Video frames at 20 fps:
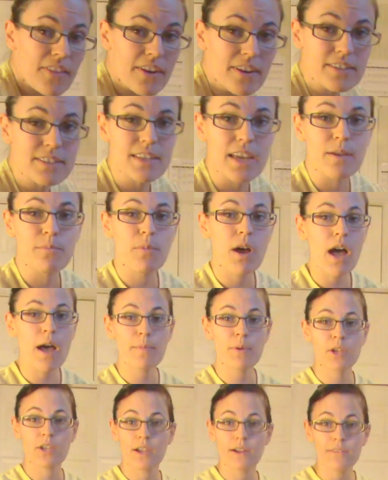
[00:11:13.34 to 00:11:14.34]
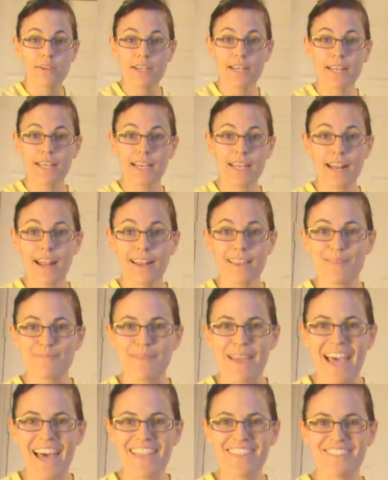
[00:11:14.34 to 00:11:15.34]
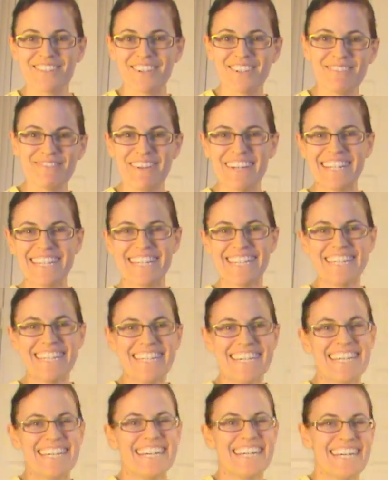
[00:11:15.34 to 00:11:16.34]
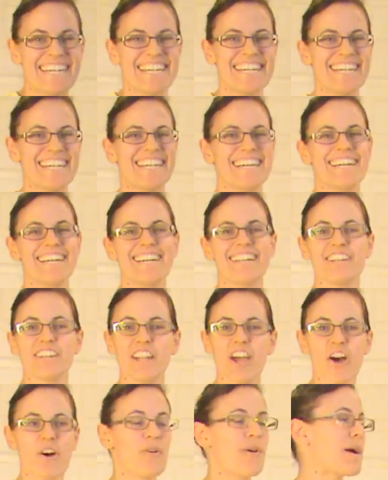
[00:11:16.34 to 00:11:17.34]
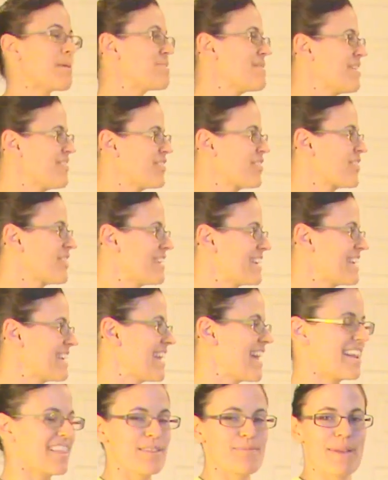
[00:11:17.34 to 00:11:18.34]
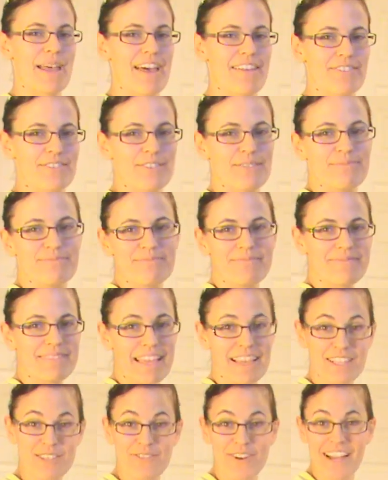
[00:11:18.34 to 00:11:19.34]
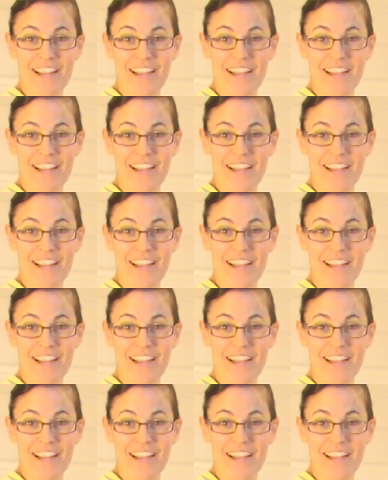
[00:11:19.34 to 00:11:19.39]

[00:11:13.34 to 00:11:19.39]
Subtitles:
there saying, "Mom, are you ever going to get out of the bathroom?" No, I'm never going to get out of the bathroom. Thanks for